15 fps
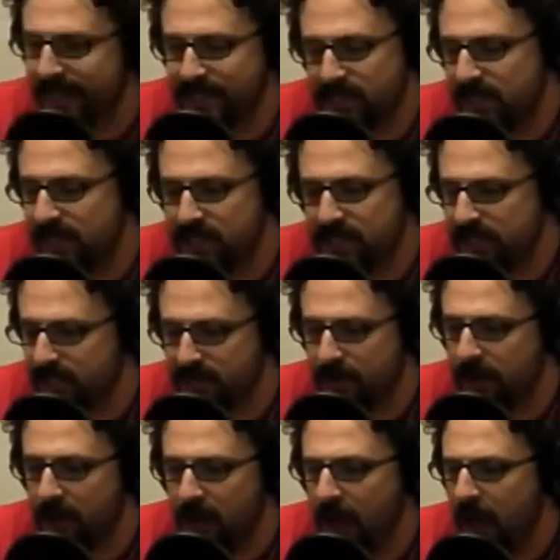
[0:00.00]
she's just
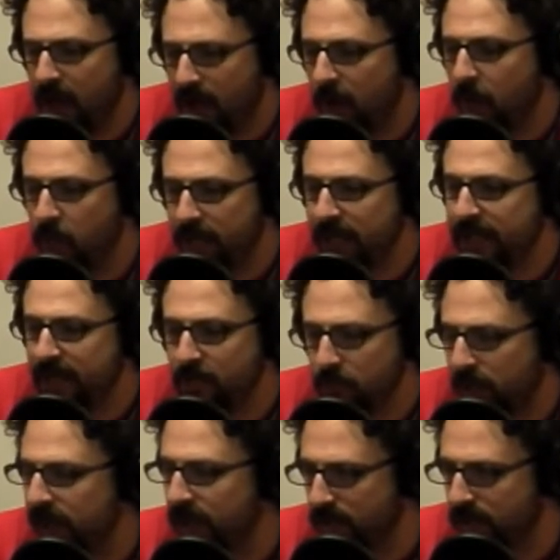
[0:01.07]
a really
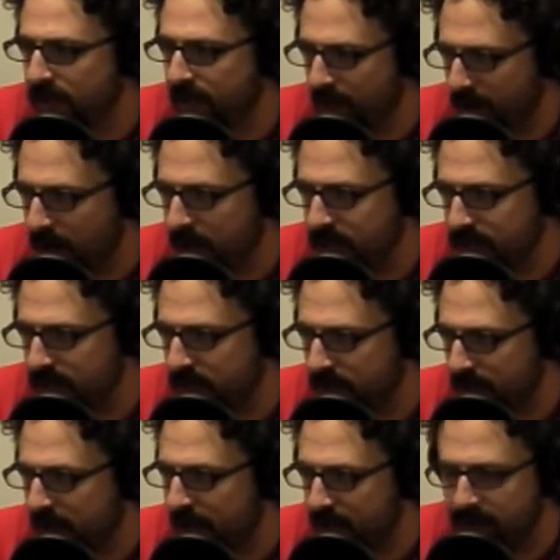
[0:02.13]
real character
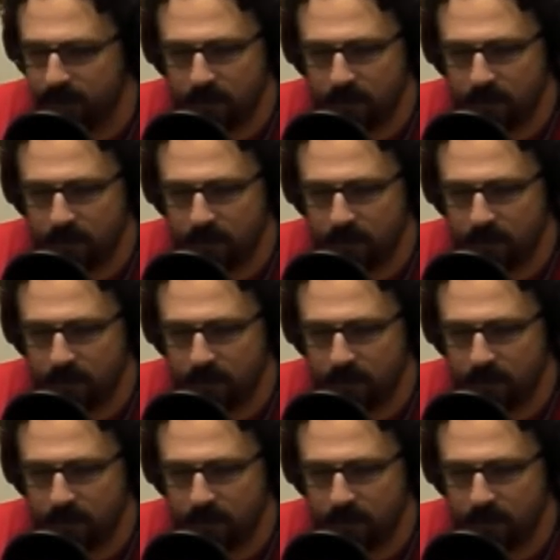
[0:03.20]
and